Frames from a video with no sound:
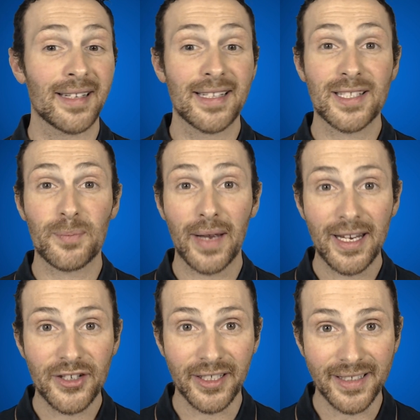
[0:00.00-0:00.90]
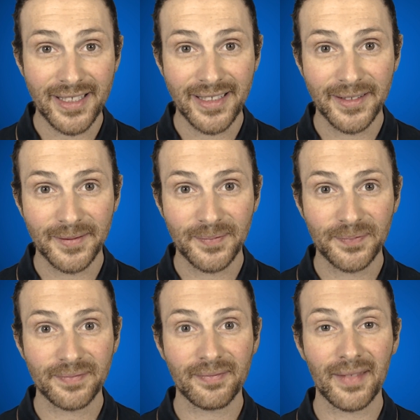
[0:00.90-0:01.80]
it's patience.
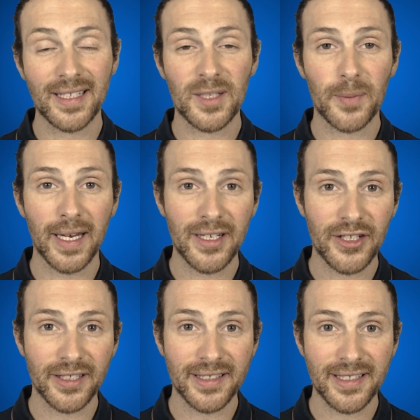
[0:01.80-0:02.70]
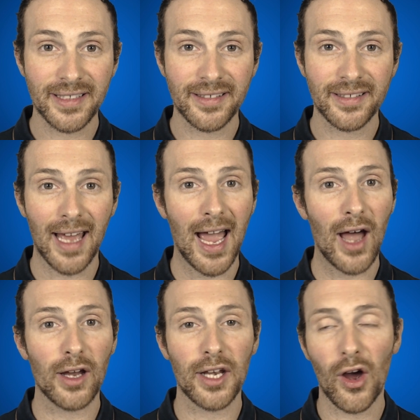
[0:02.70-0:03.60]
It's patience. Now
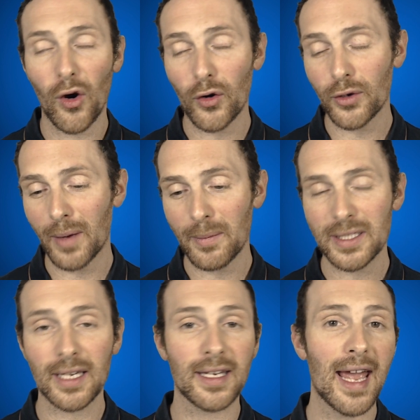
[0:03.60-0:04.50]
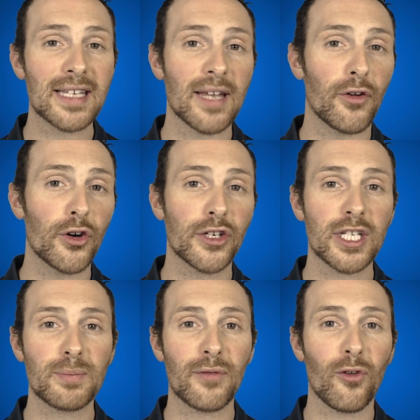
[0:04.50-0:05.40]
I know you might be saying, yes, I've heard
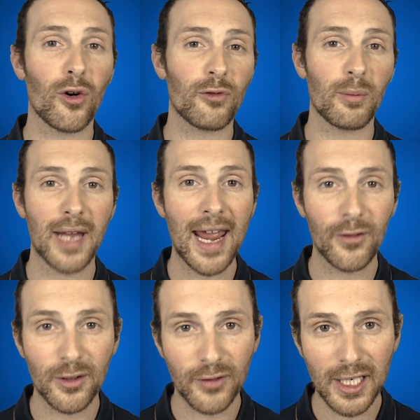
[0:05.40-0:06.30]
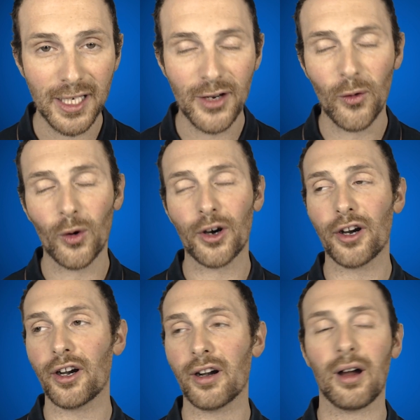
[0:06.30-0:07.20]
this before from Gary Vee,
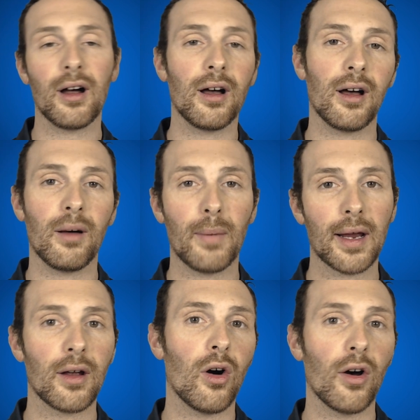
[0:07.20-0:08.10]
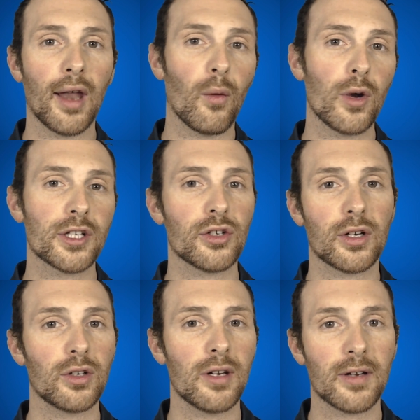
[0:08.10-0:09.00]
or, oh my God, I wish you
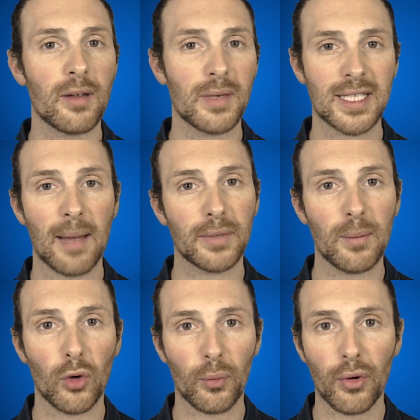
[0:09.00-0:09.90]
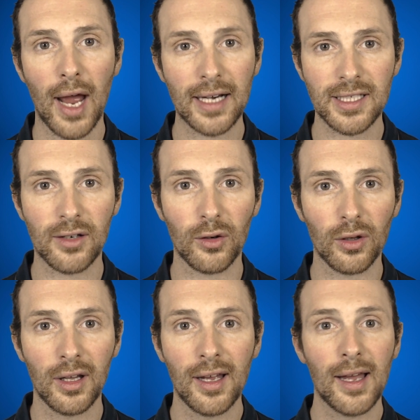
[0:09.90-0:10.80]
could give me something more practical.
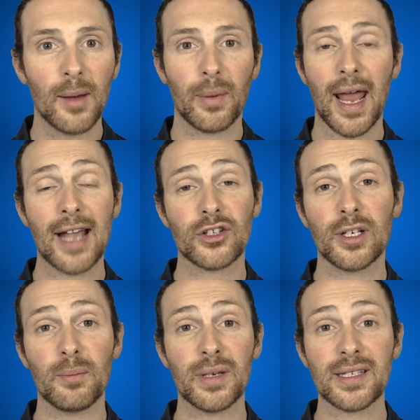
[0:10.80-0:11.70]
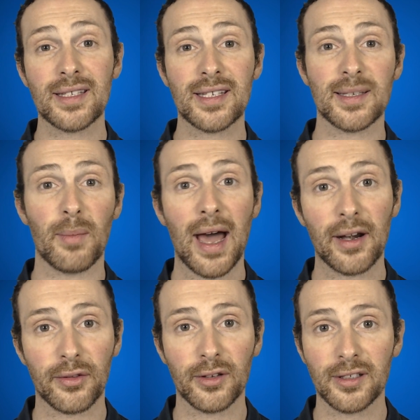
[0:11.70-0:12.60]
But actually, business is a
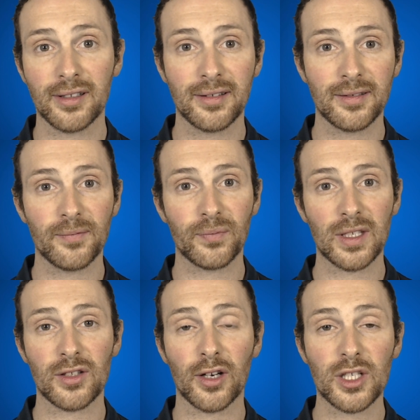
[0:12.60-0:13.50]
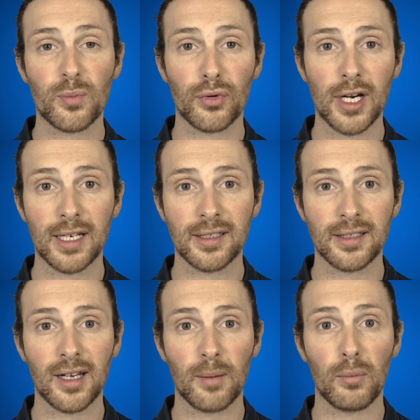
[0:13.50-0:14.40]
marathon. It's not a
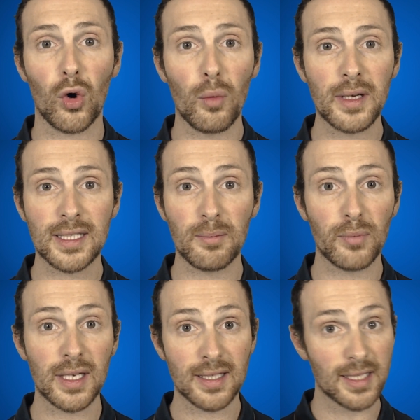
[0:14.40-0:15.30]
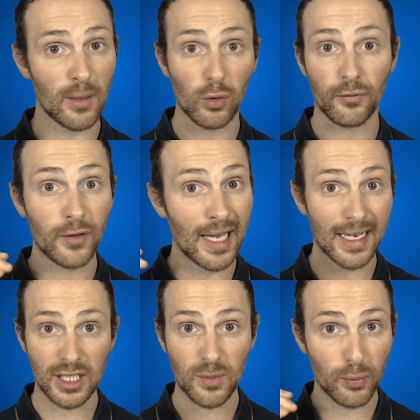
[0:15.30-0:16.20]
sprint. There are moments in business that will feel like
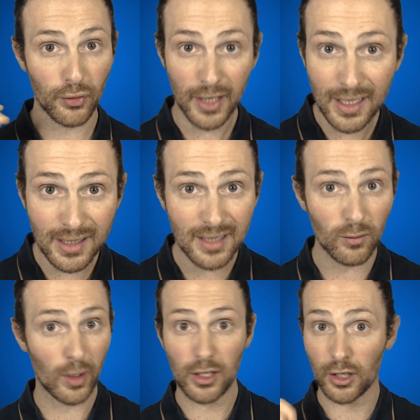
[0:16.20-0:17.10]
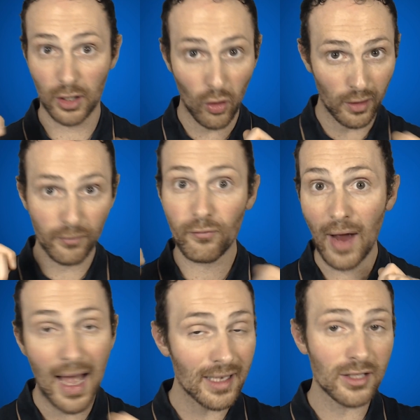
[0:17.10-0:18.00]
a sprint, where you're going
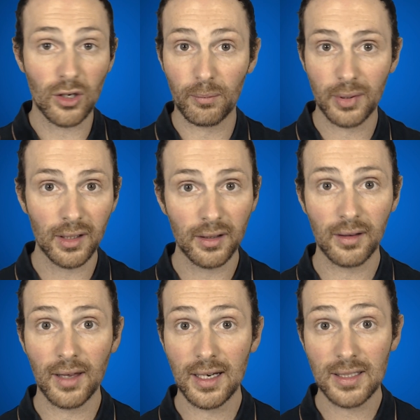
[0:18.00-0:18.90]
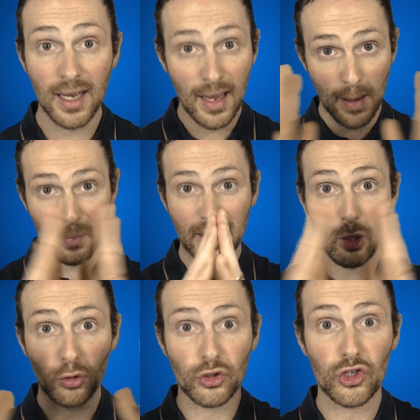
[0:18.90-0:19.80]
fast, you're building things, but the
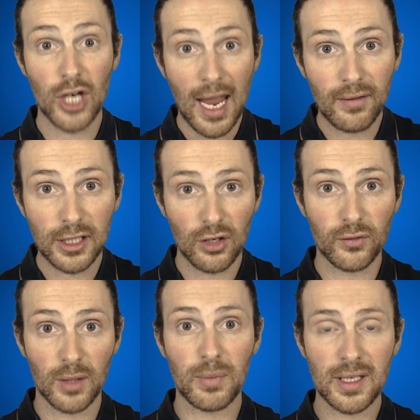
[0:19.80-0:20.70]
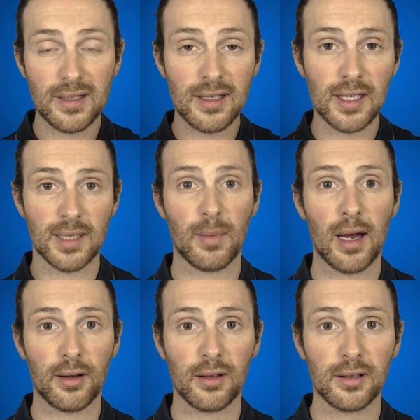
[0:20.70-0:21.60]
longevity of the business is a
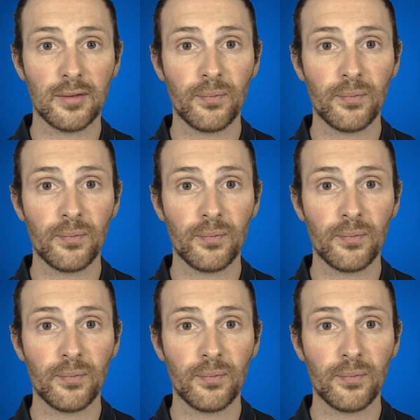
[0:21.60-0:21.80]
marathon.